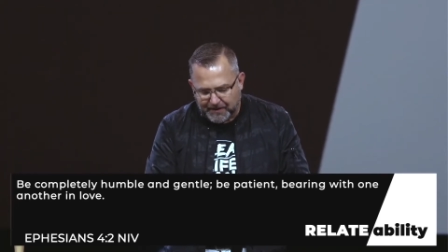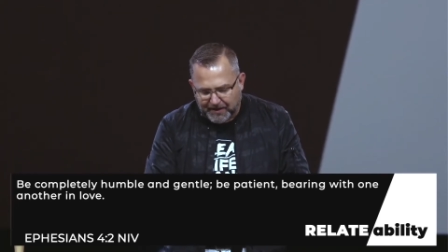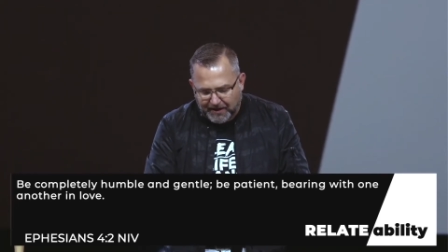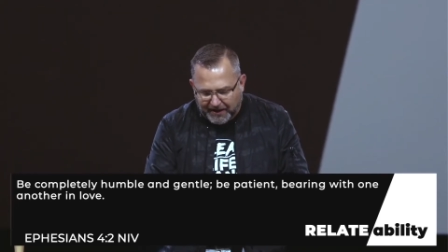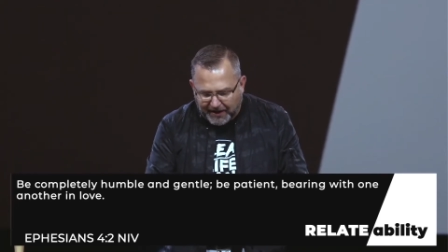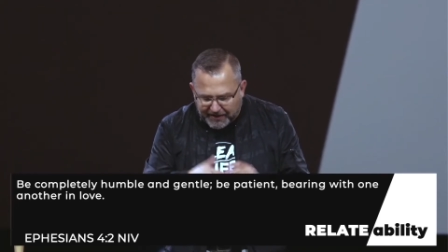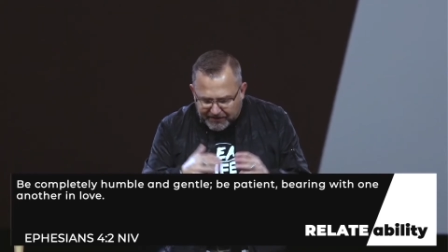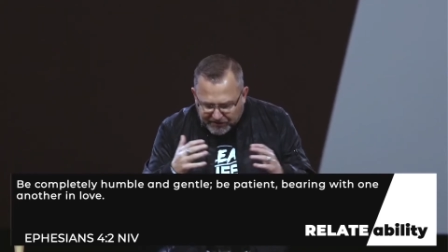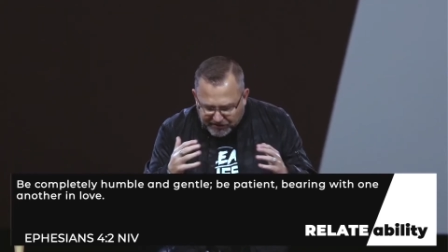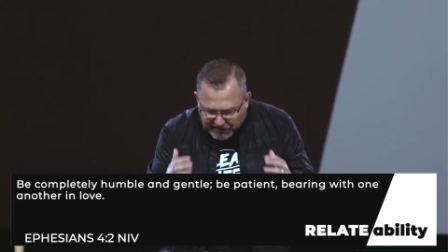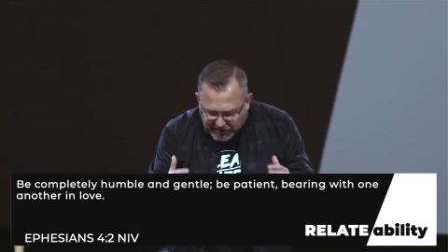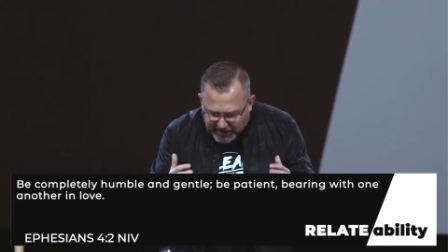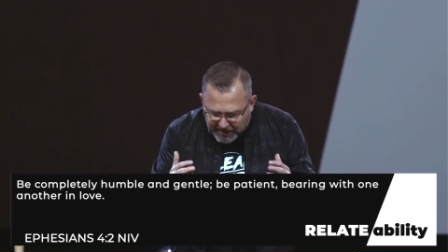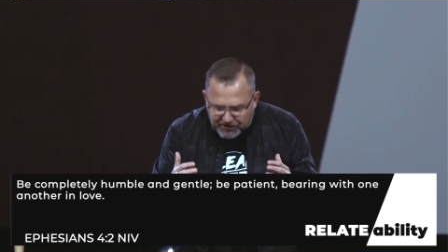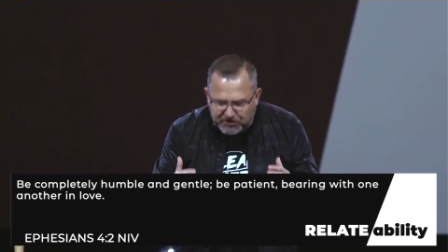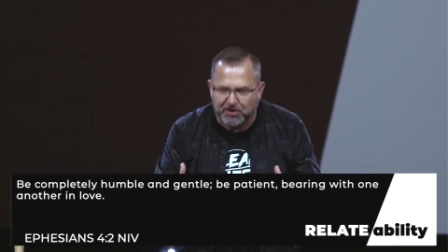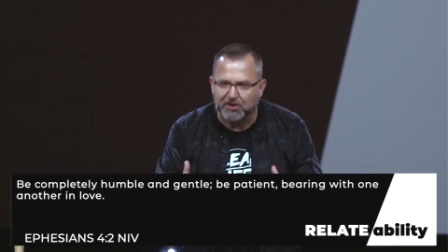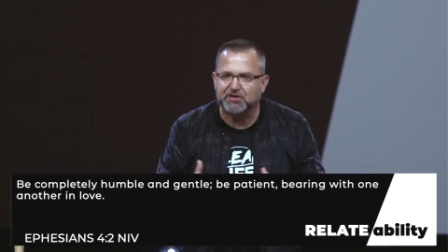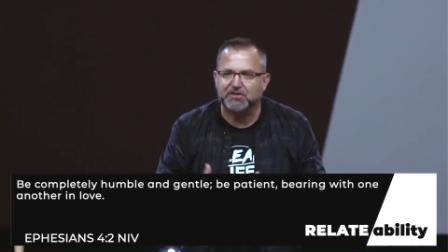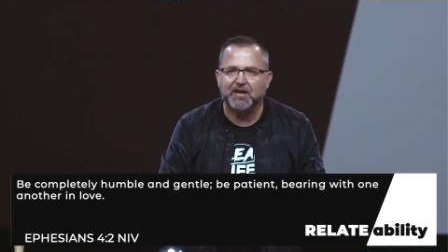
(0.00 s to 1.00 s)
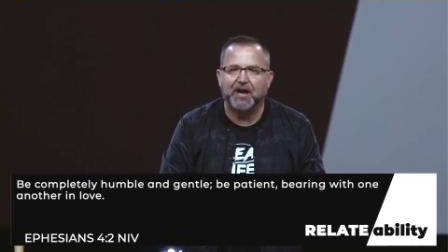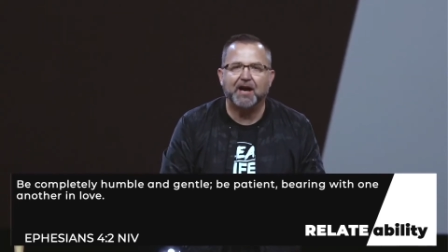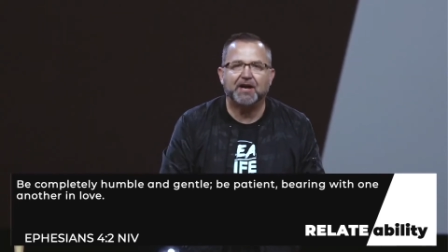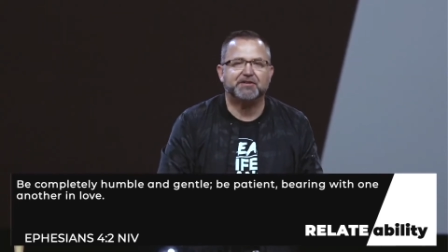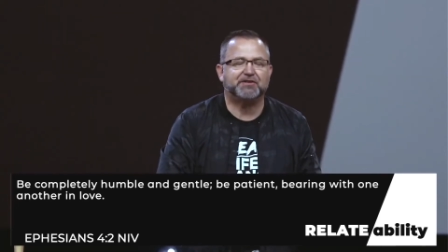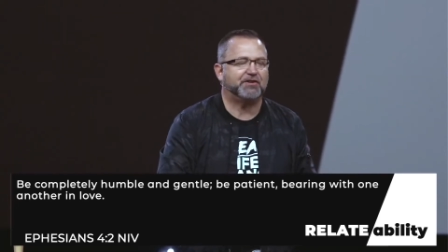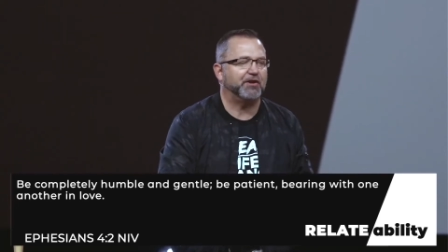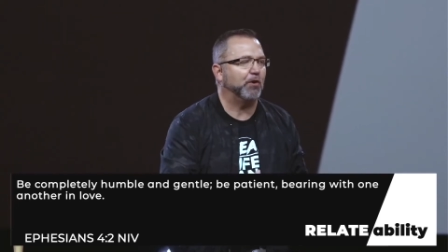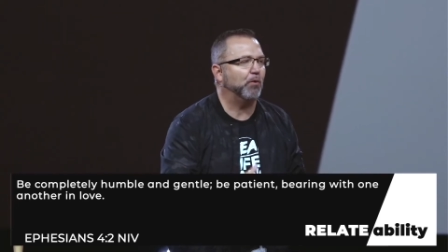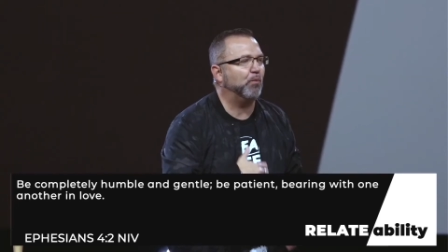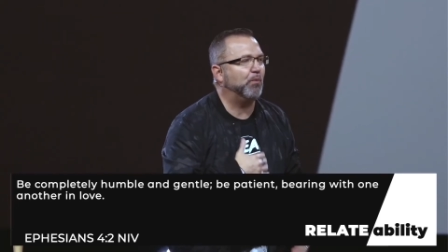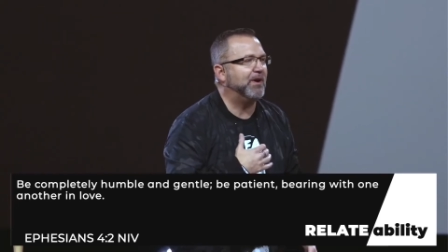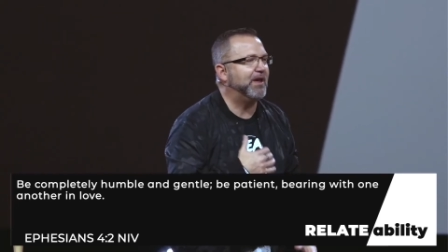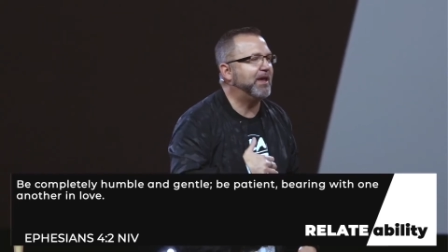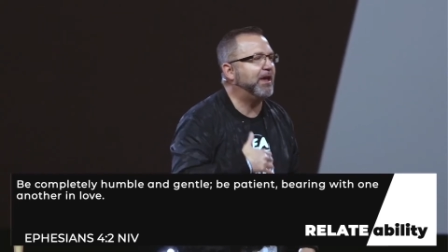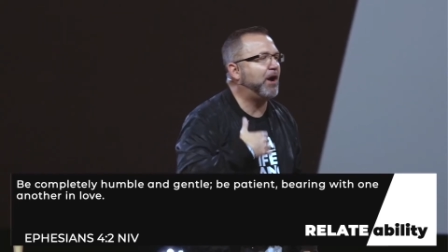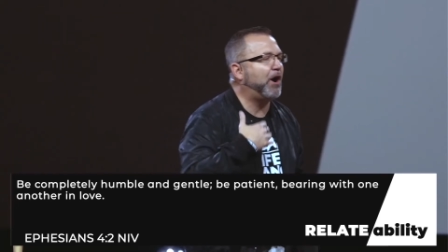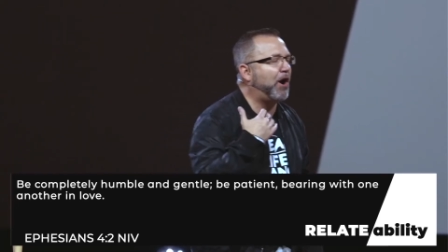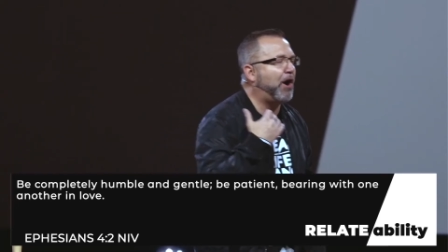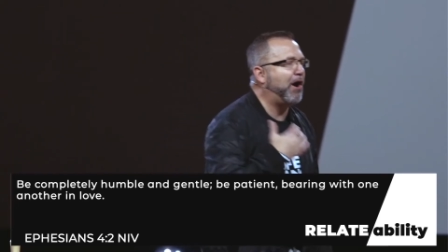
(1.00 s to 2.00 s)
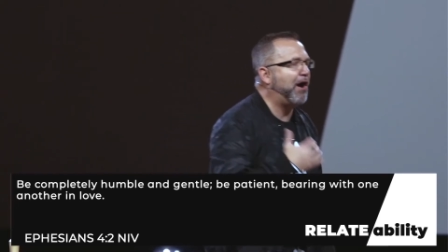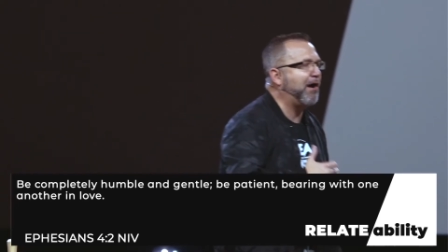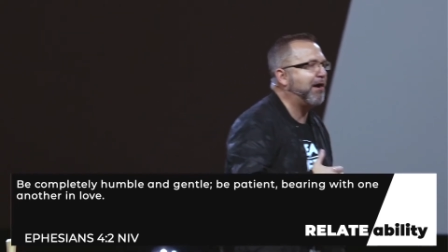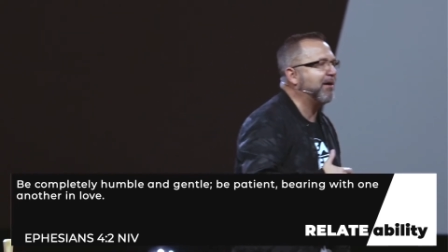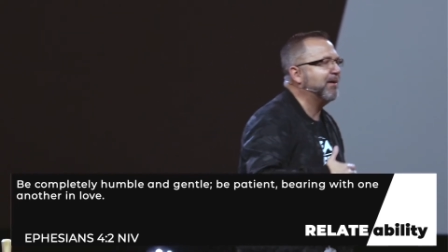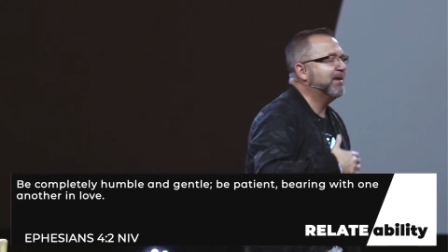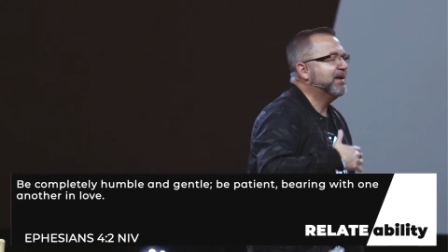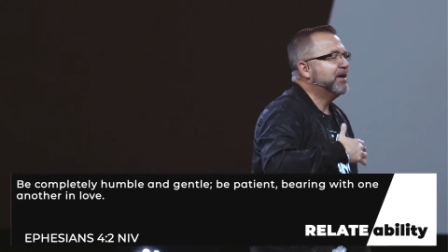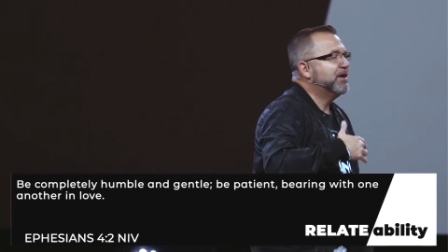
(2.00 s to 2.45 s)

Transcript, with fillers: It teaches us that we are